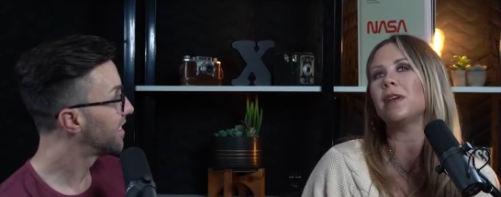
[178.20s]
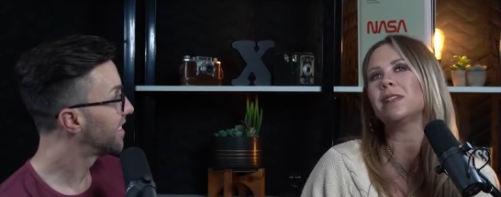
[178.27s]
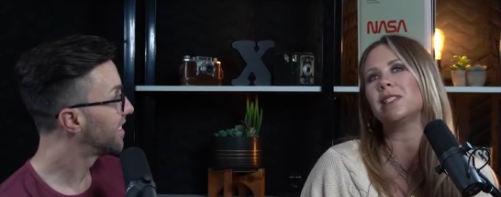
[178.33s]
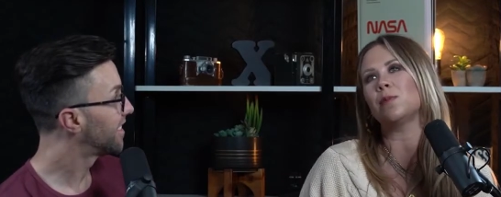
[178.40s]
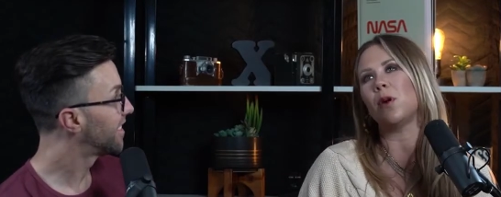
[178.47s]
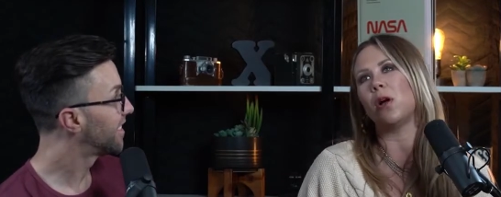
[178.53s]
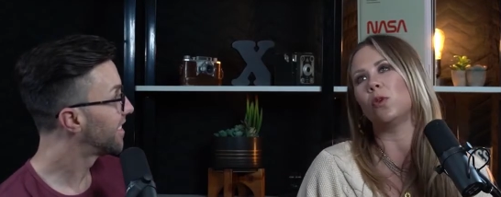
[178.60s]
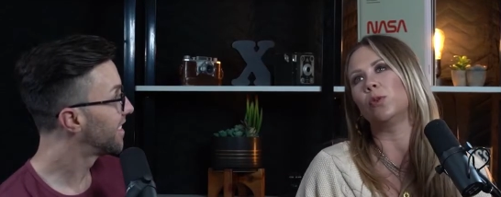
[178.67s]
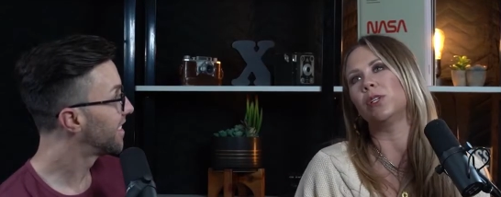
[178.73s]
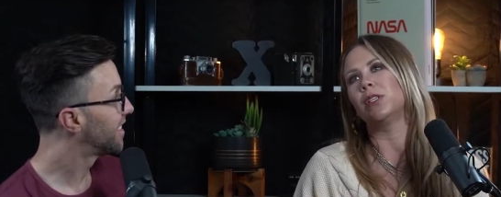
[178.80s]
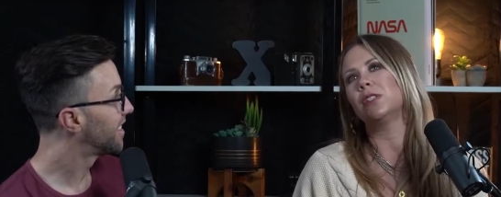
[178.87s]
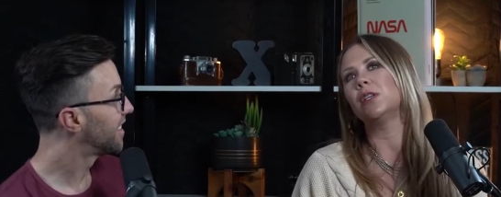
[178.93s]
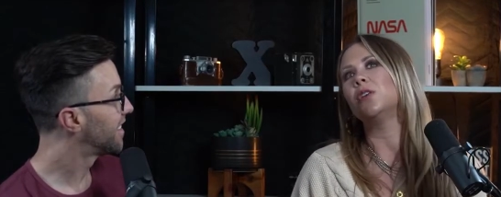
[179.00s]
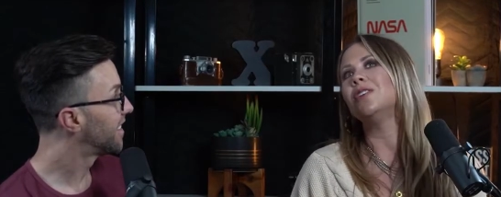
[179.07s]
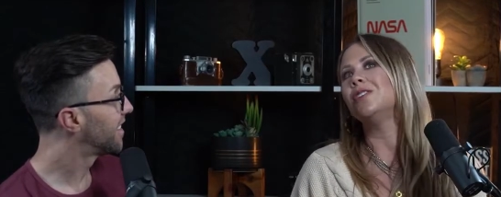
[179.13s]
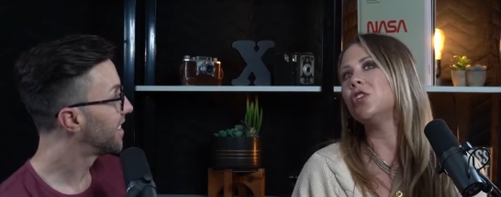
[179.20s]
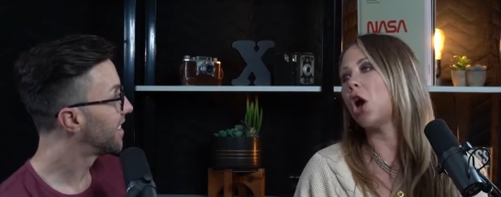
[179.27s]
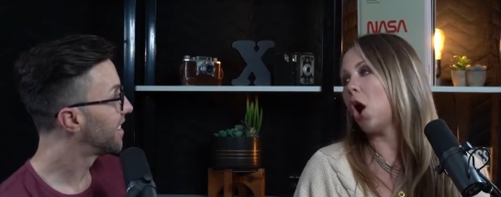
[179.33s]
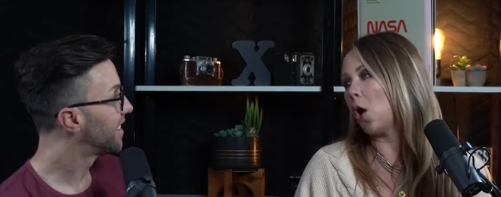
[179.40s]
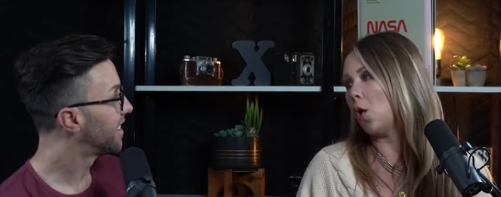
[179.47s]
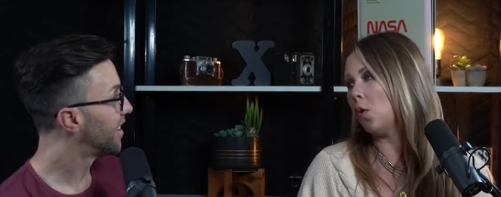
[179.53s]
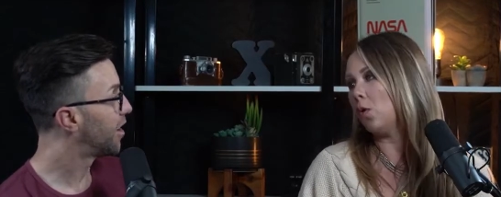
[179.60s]
Speaker 1: bought a small one, so
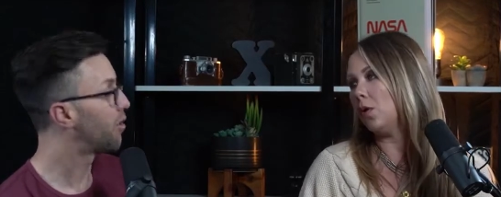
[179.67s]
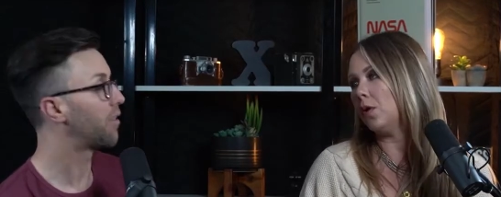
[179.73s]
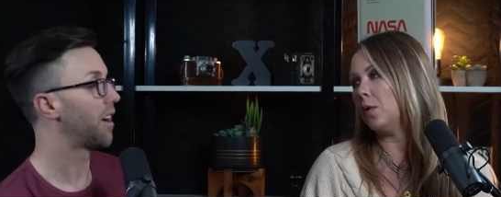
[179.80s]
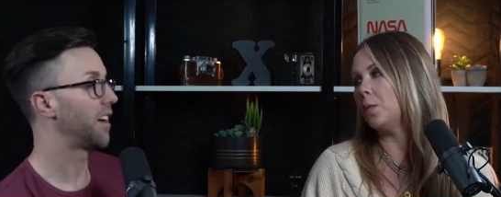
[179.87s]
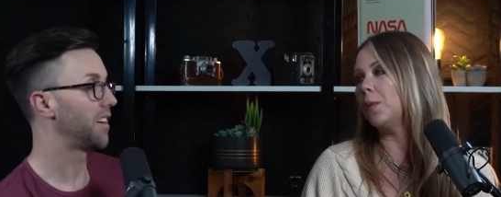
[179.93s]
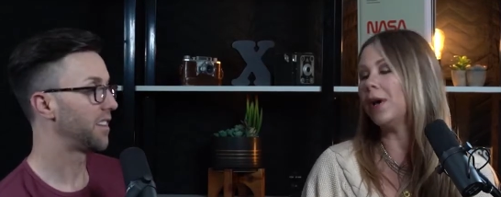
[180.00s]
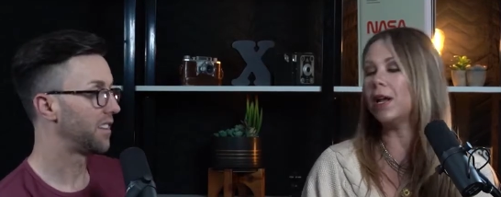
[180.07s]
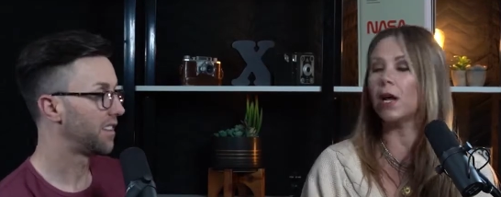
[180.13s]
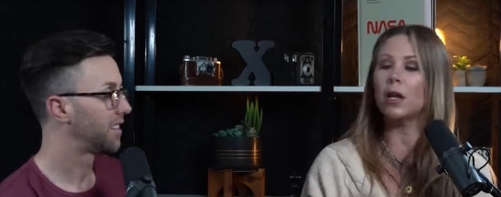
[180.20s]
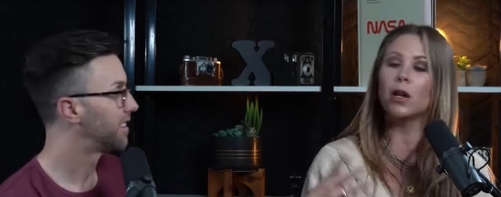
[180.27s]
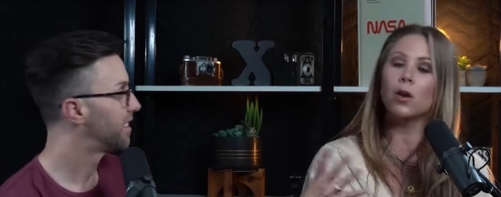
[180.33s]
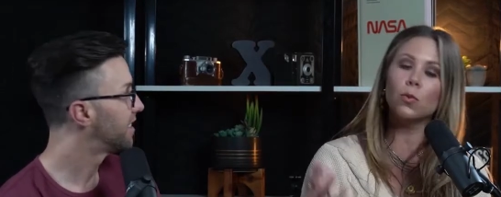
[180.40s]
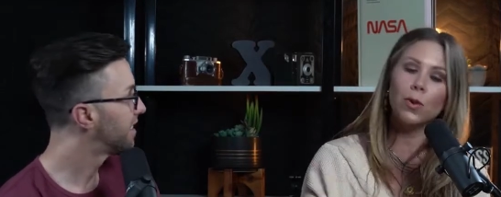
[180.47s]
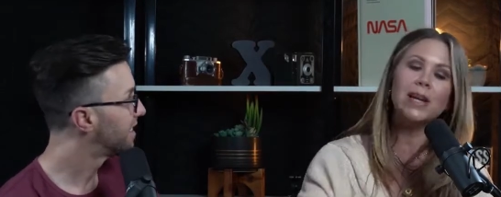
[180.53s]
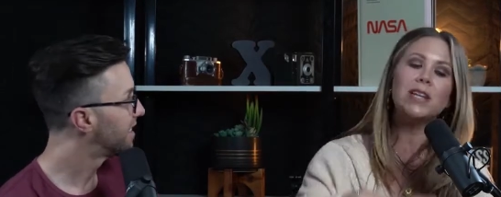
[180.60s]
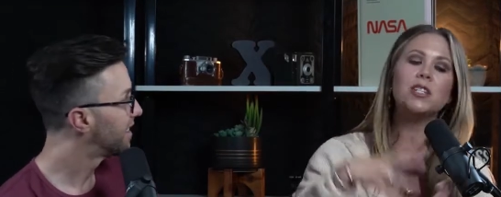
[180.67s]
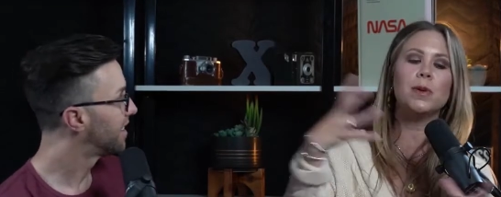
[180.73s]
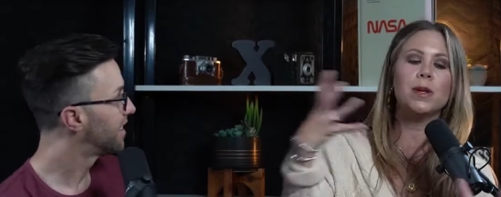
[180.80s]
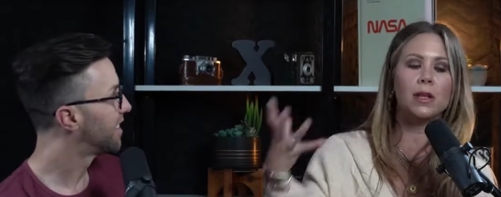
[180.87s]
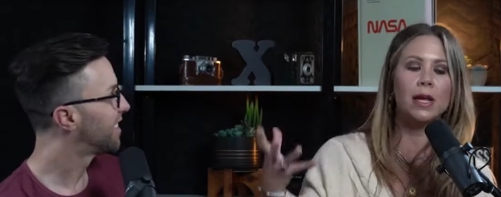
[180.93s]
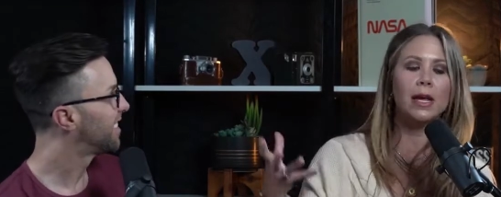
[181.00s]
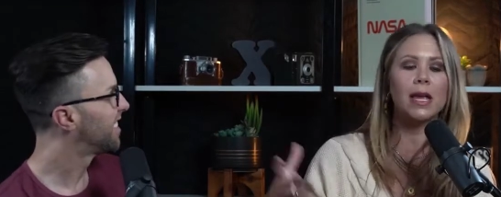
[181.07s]
no. Okay. But an arrangement,